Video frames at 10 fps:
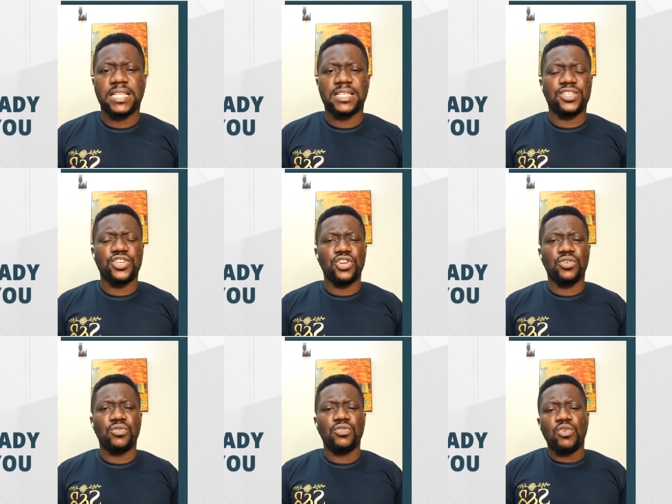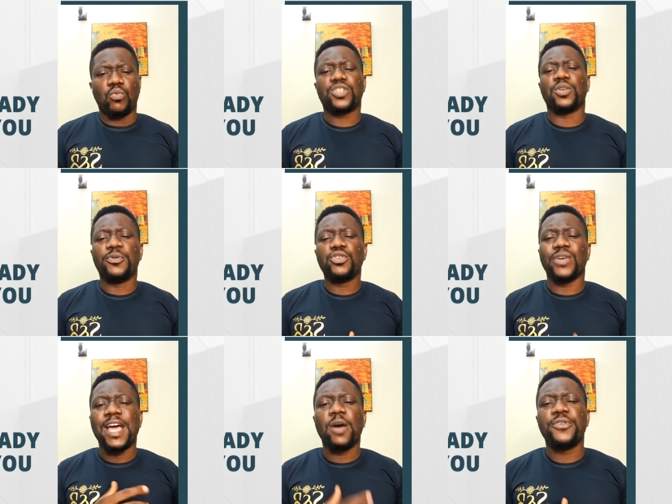that, you know, was supposed
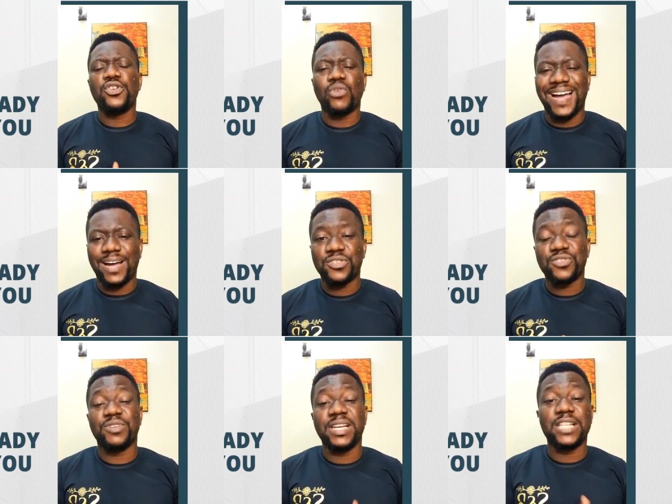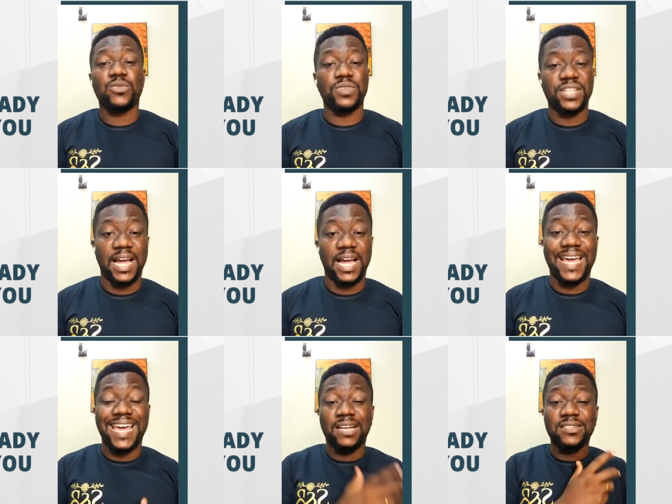to help you know how to relate with
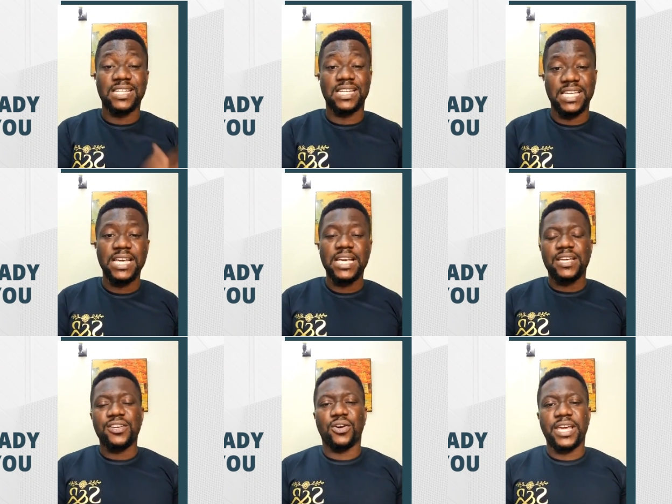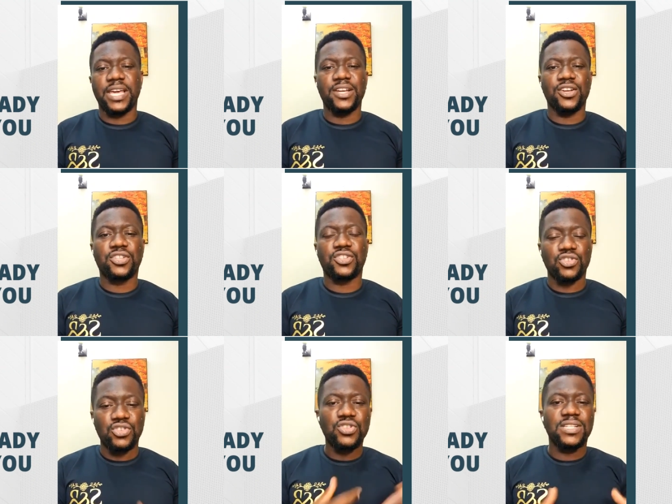her healthily, okay,
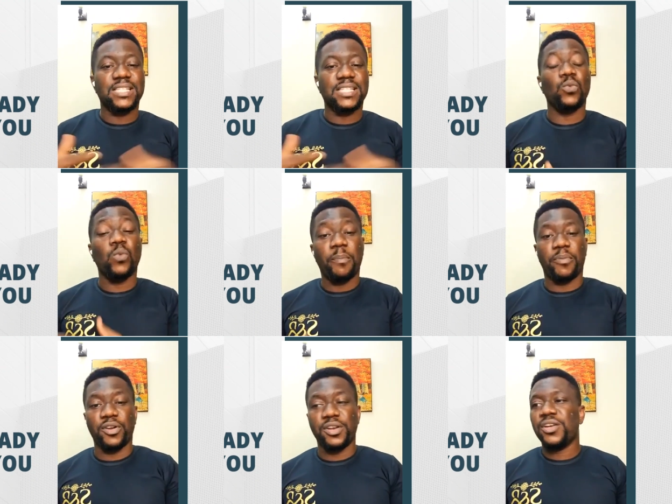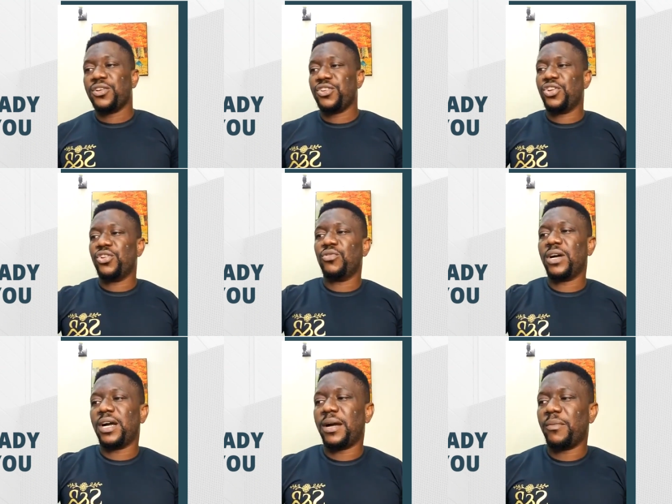not to use as a weapon, you
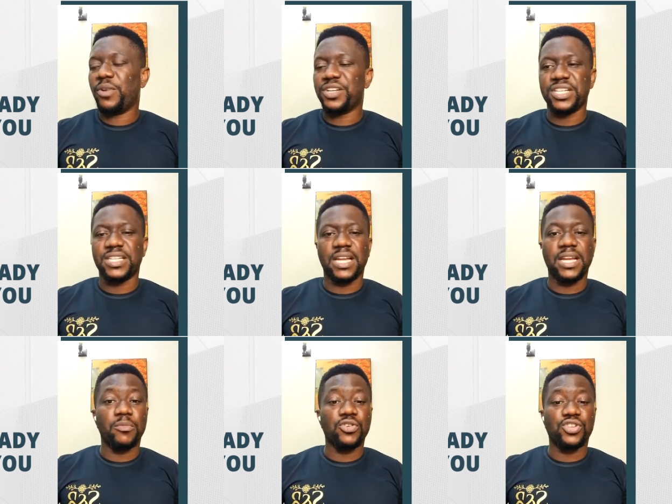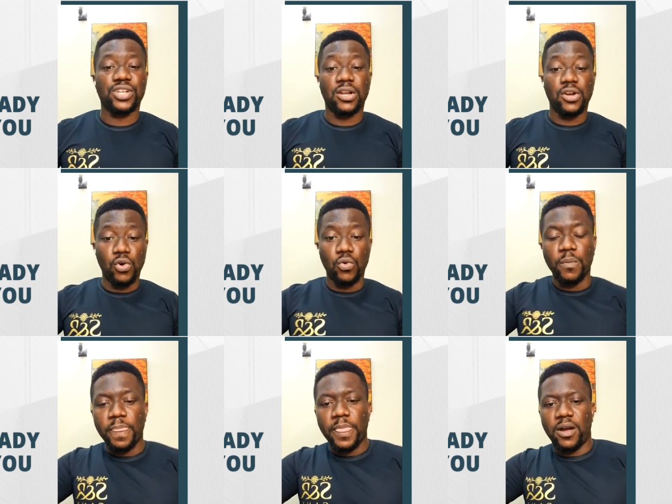know, when she's in an emotional
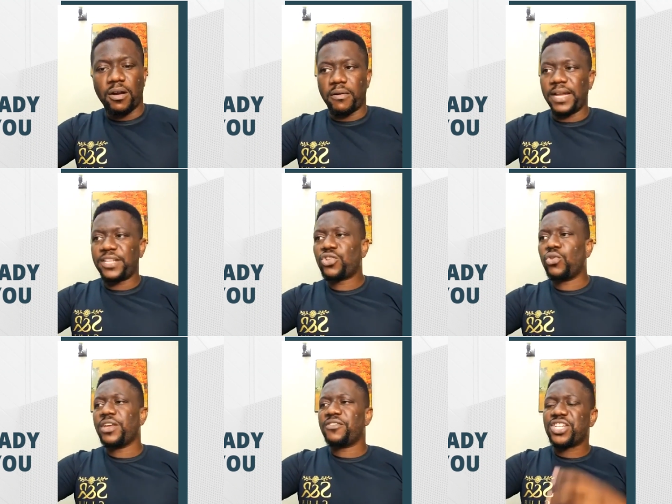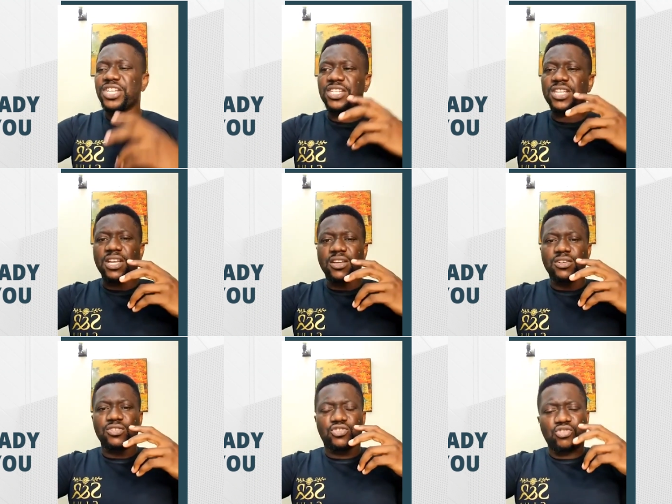low, all right? So if she's
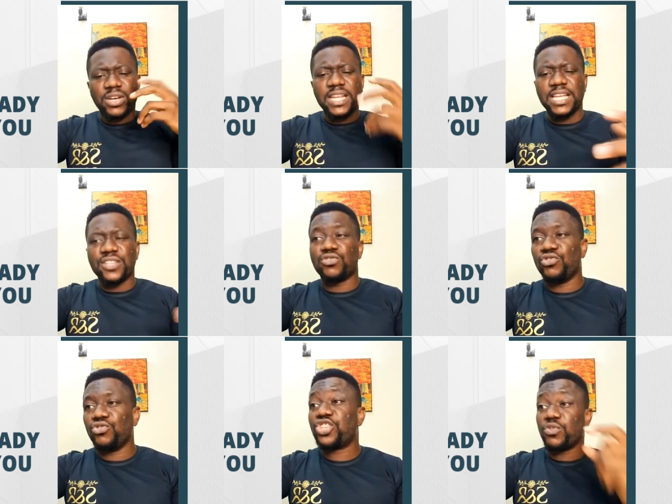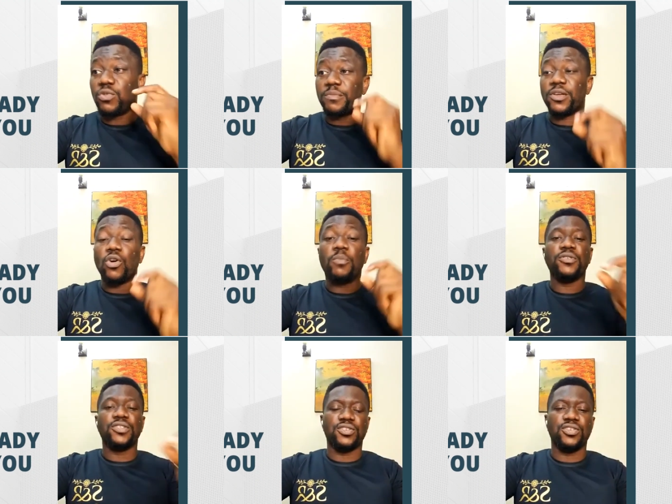truly into you, she will be
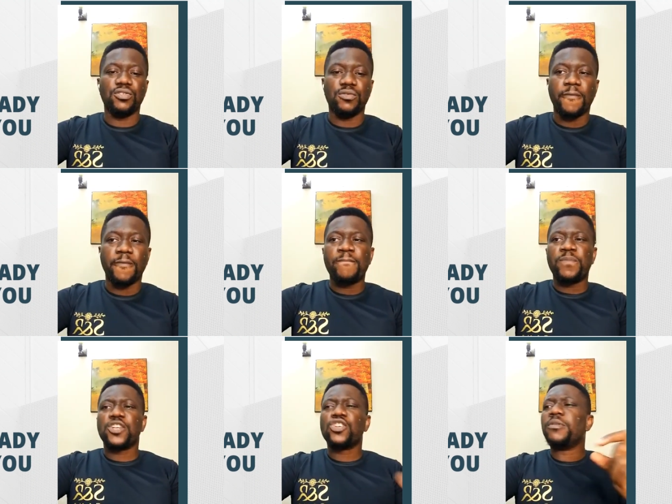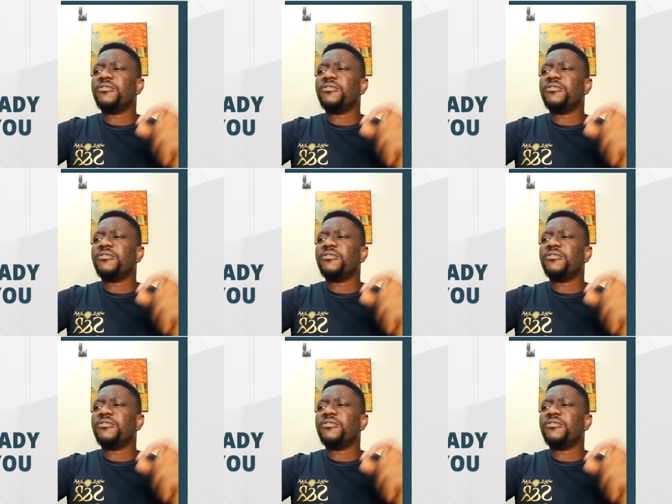open to you. She